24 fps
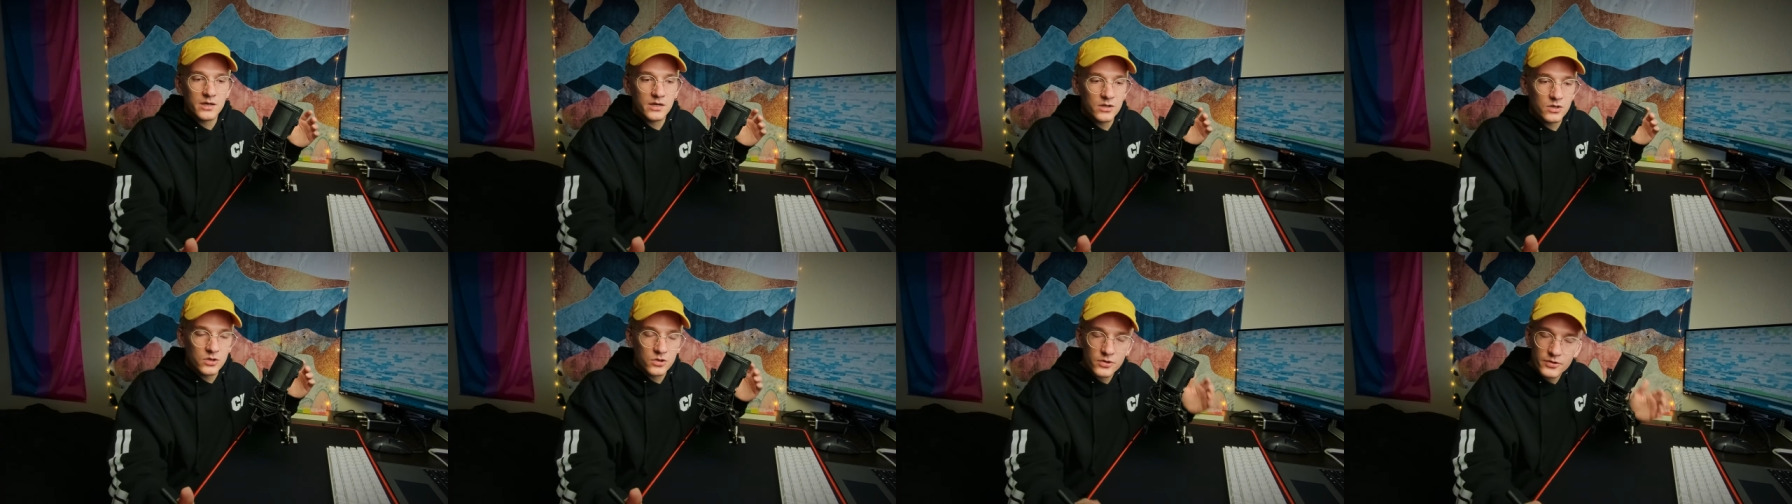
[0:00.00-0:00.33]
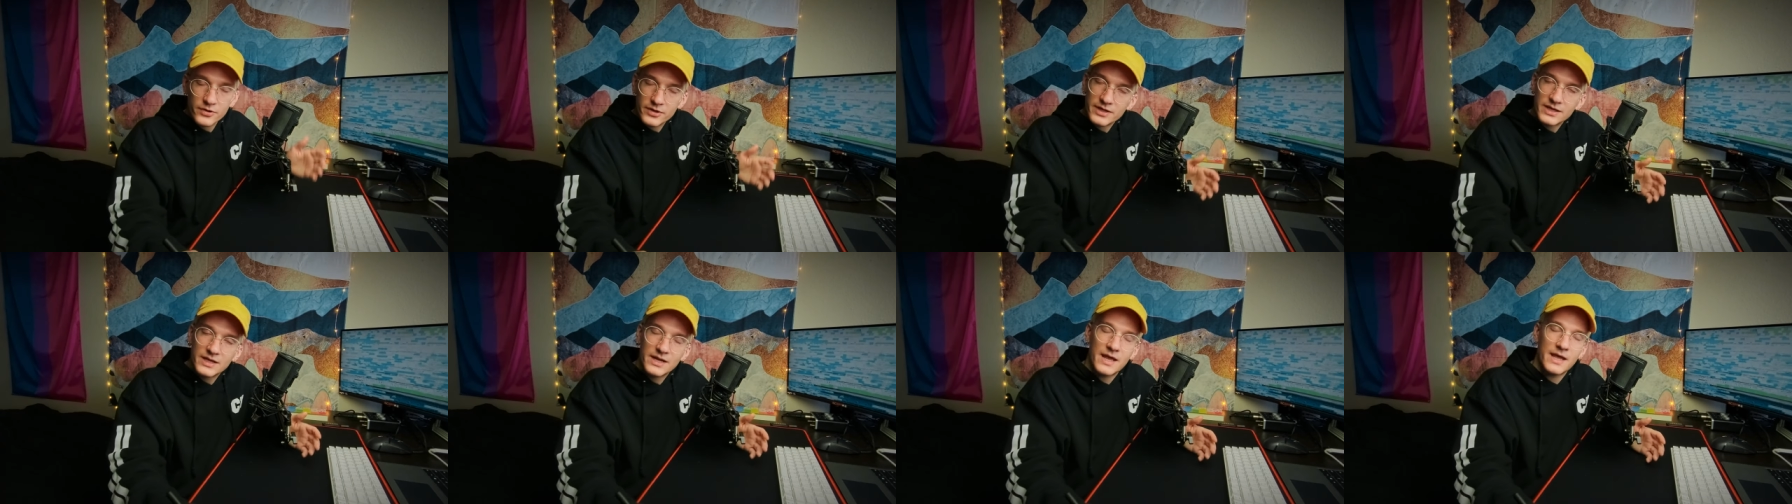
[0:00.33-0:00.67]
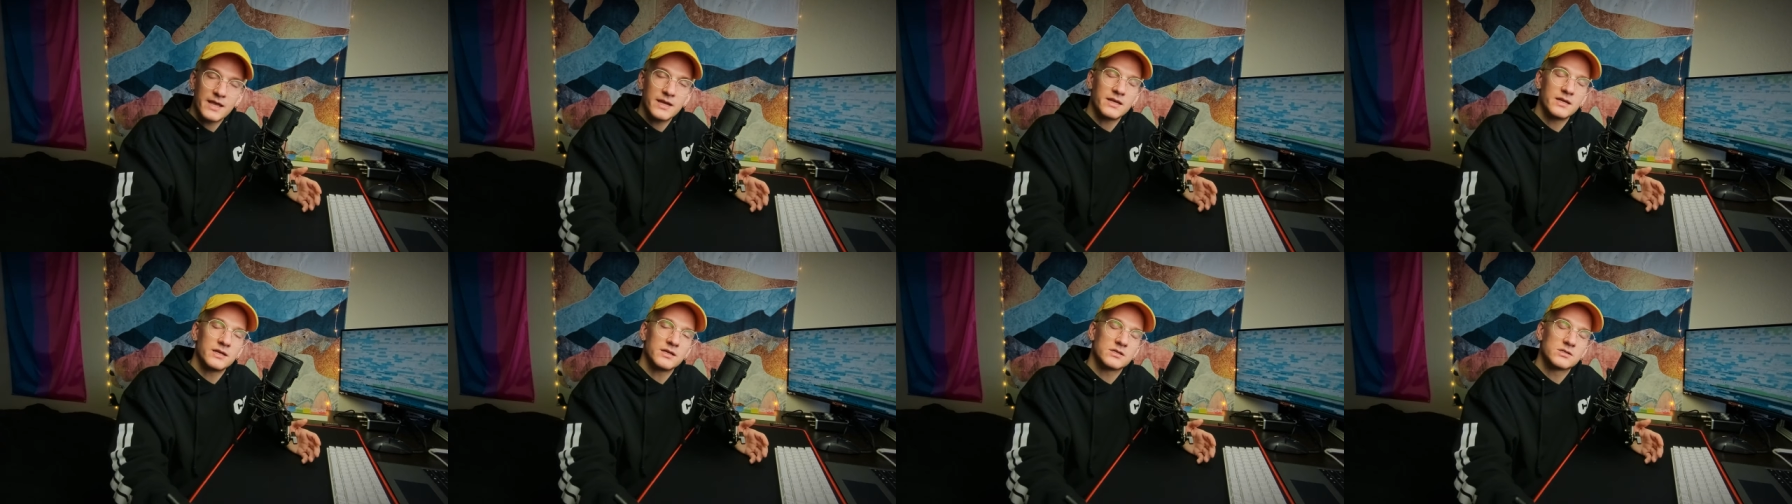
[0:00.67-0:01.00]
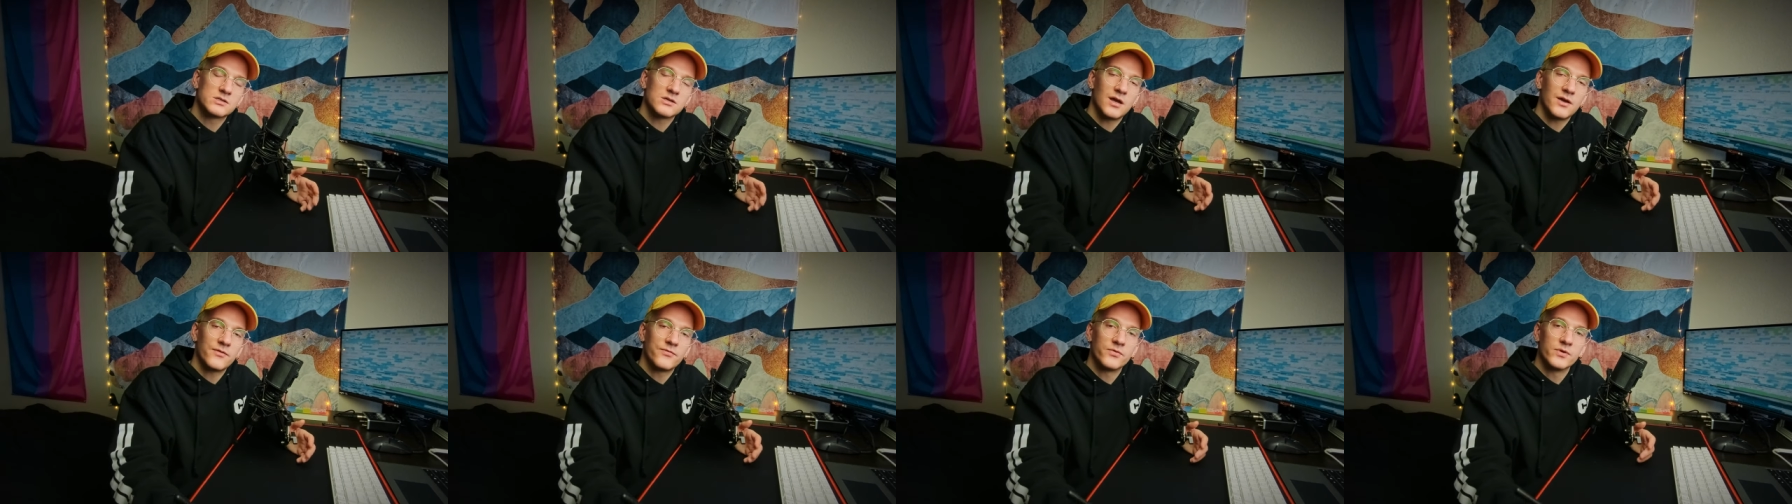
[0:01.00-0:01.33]
learning and editing
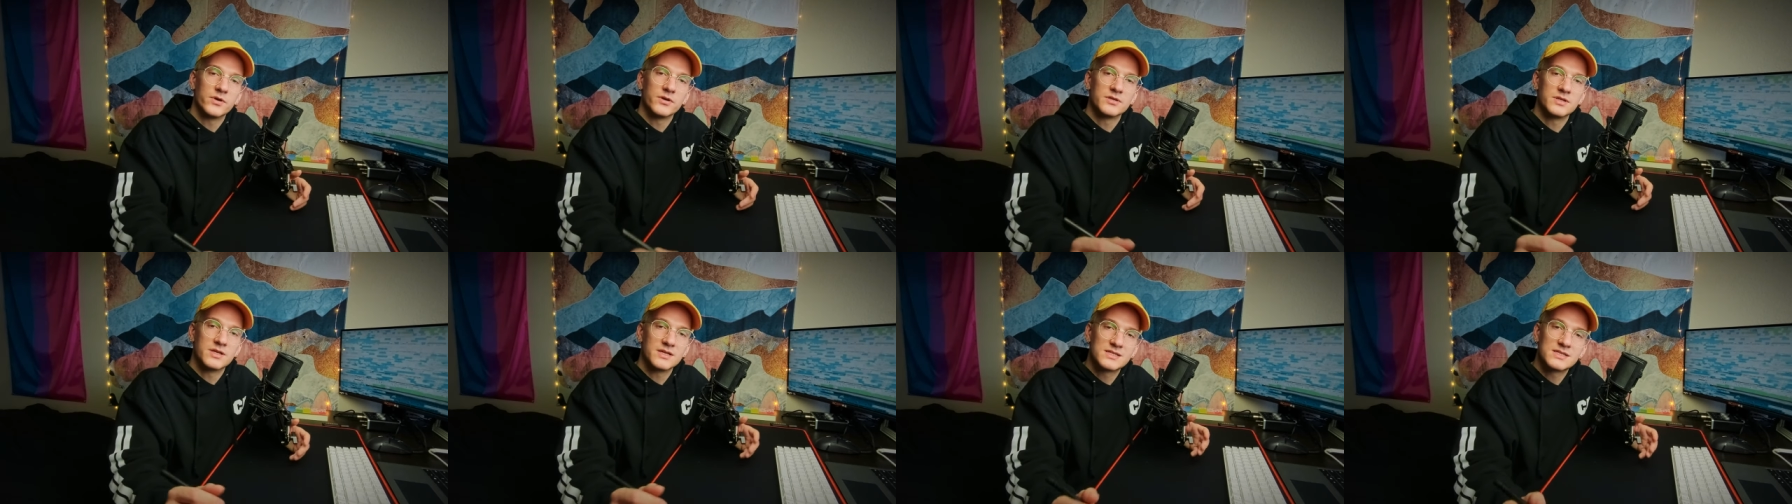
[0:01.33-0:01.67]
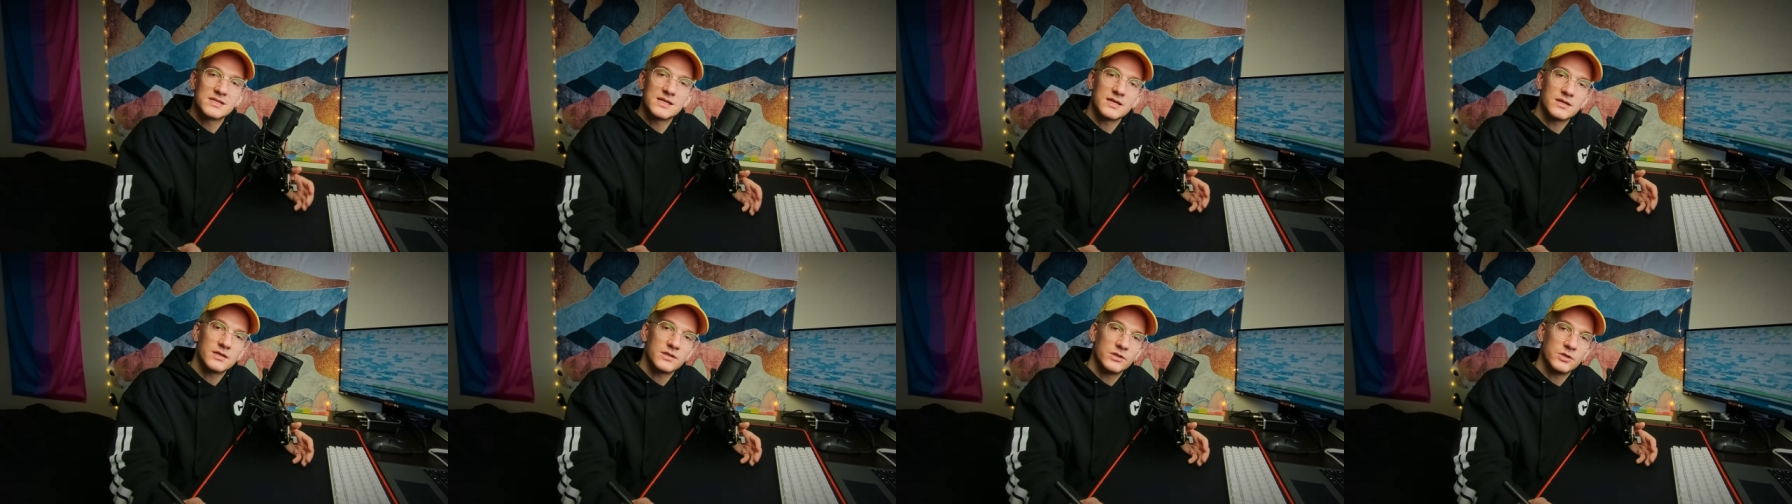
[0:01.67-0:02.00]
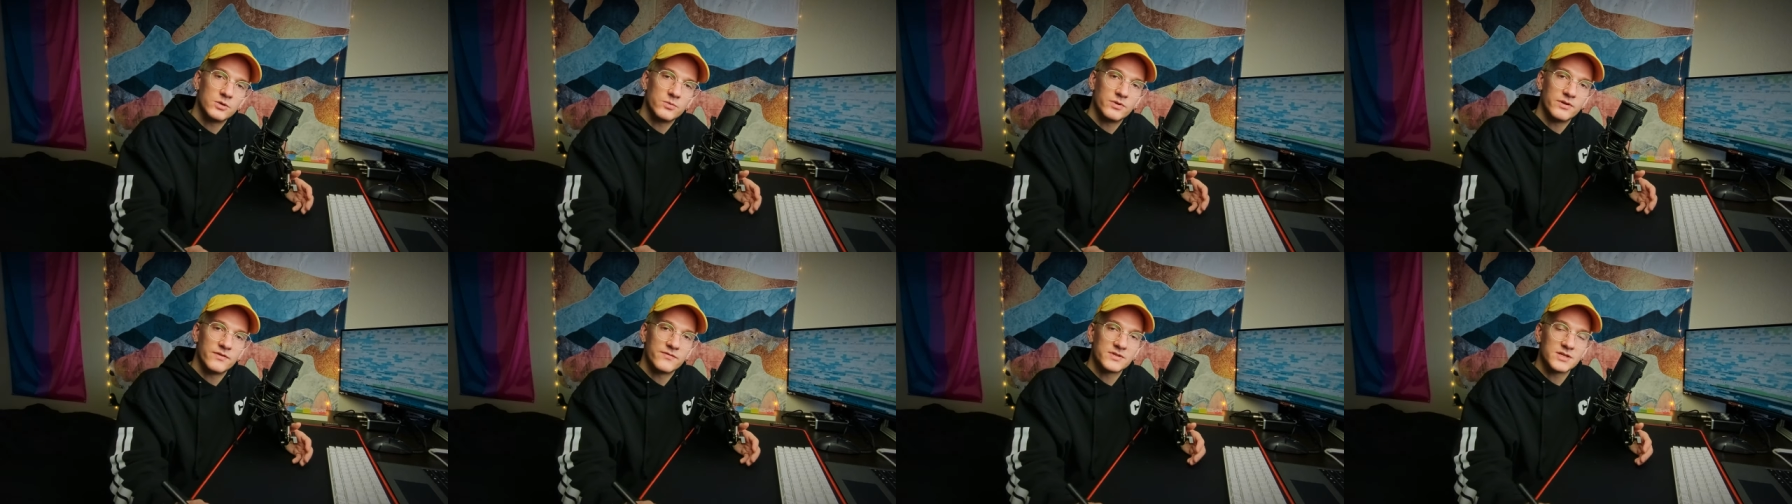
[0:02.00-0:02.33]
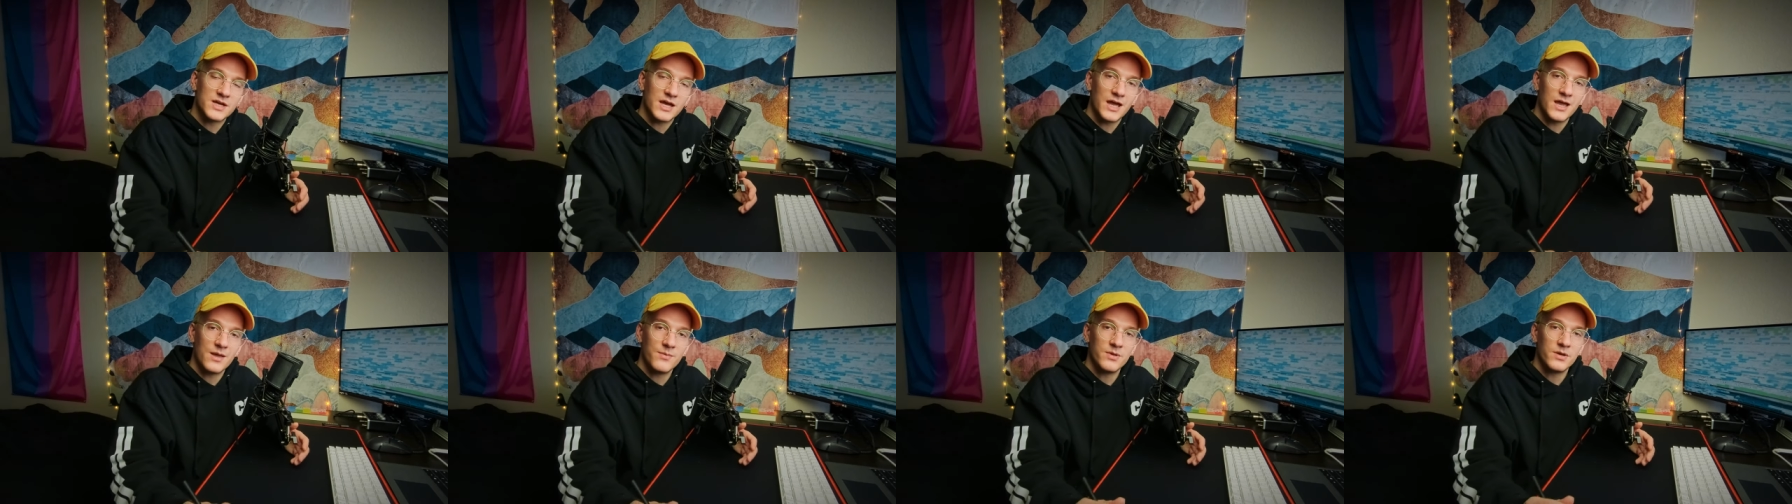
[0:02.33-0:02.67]
software does take a little bit of
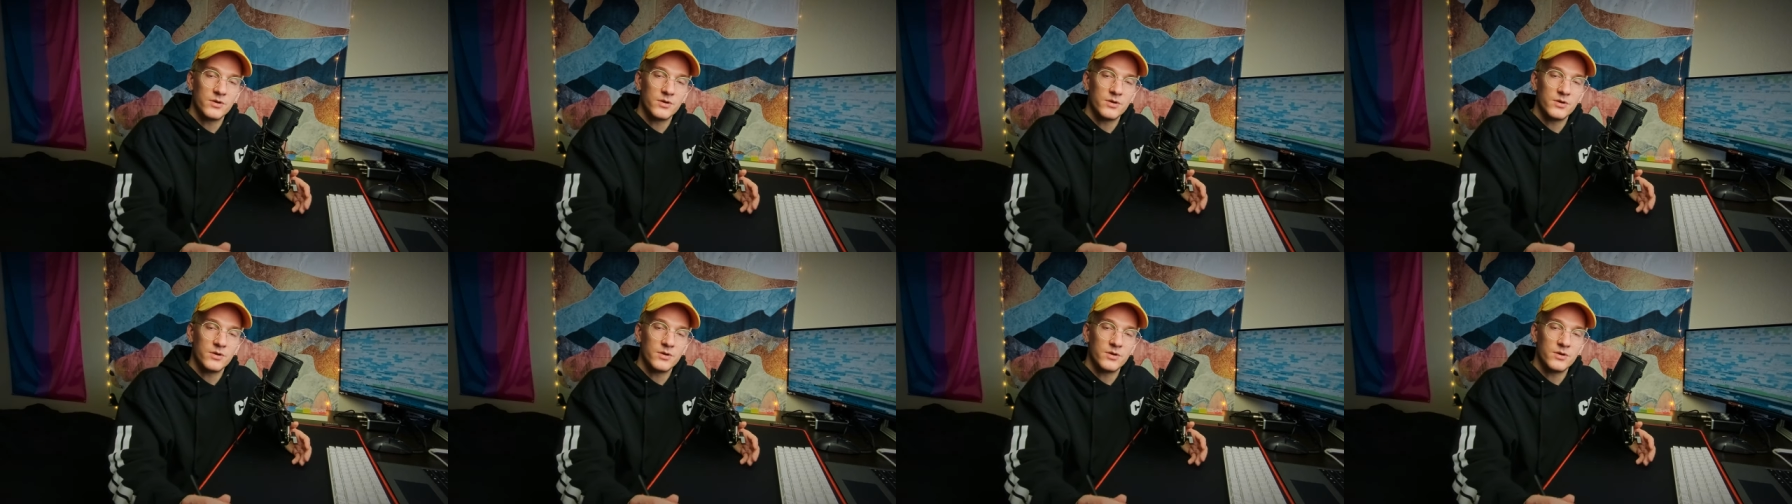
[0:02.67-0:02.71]
time,